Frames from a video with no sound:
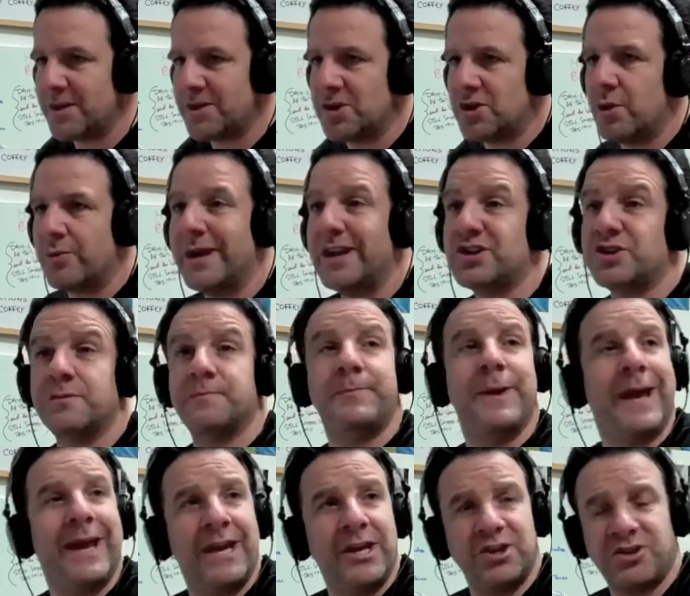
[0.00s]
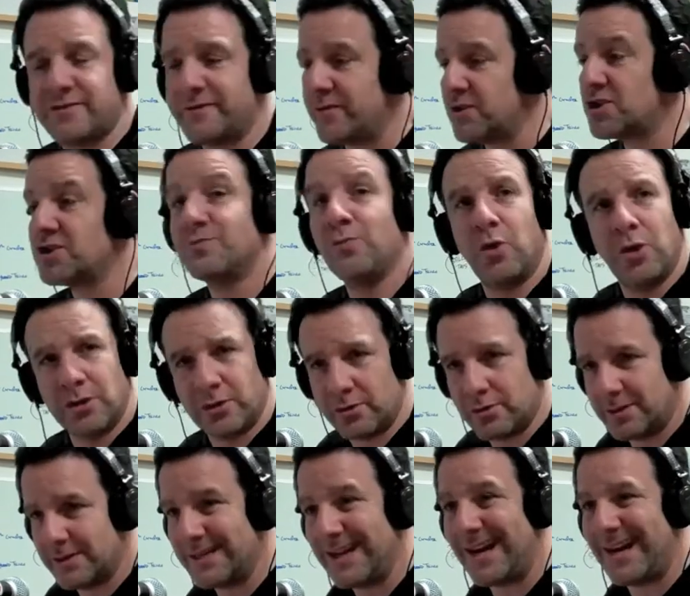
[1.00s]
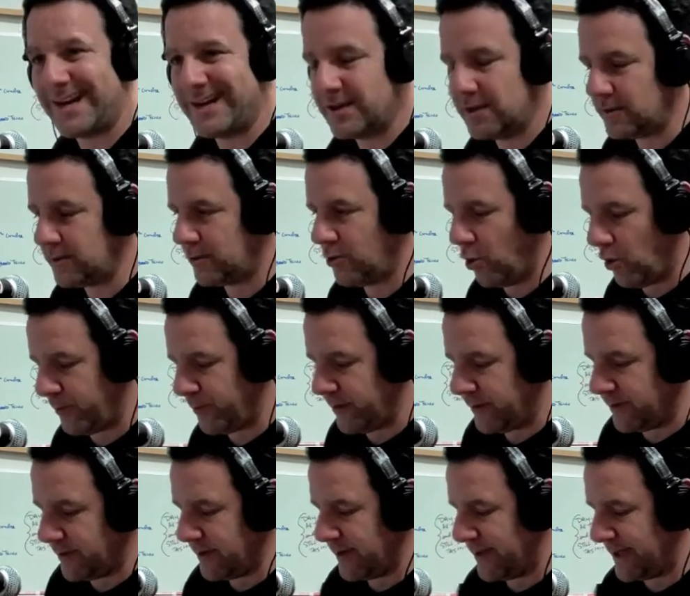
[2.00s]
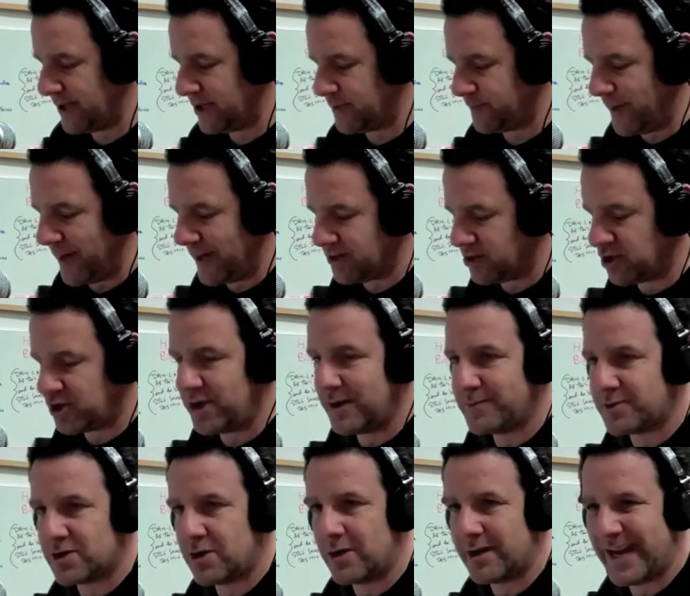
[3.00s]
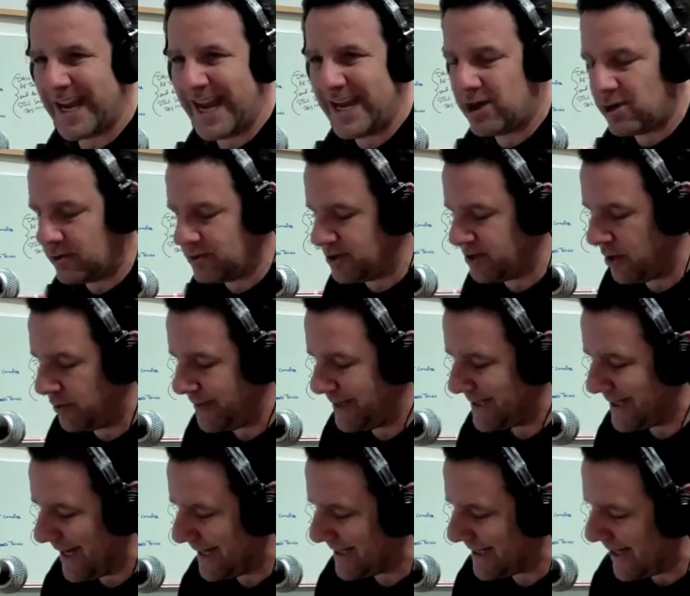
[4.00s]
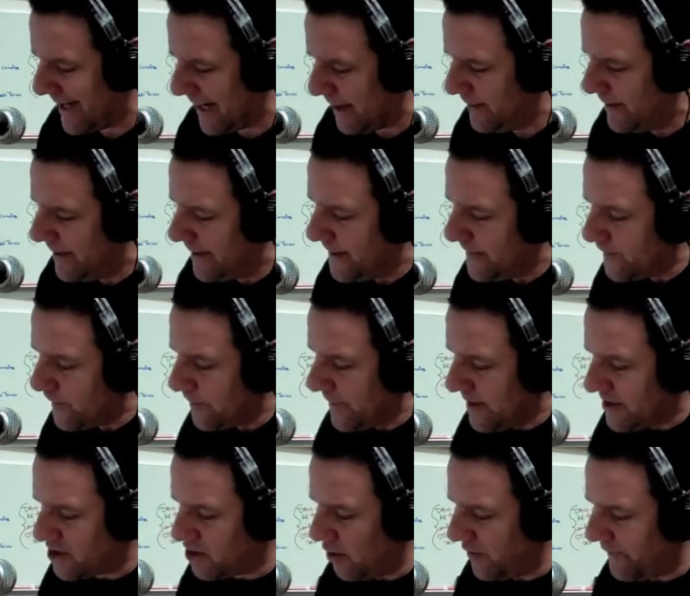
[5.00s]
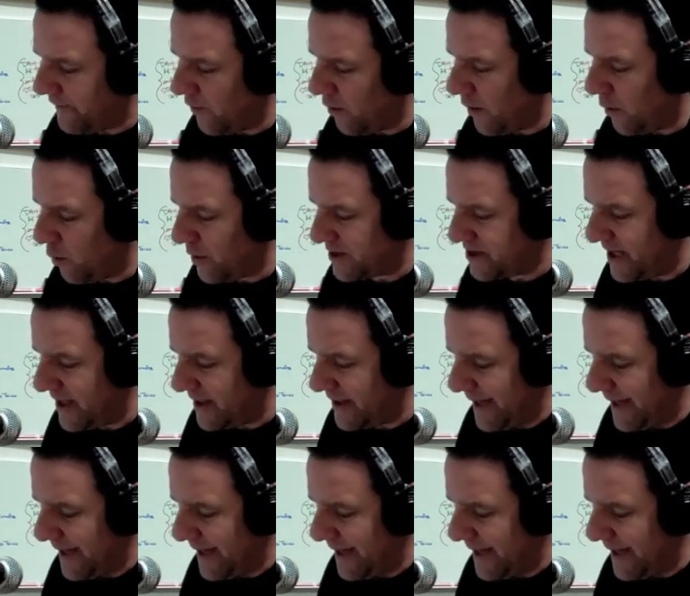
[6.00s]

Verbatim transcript: the donation page for smaller non-corporate uh, sponsorships on hey coach tony dot com. So far, I want to say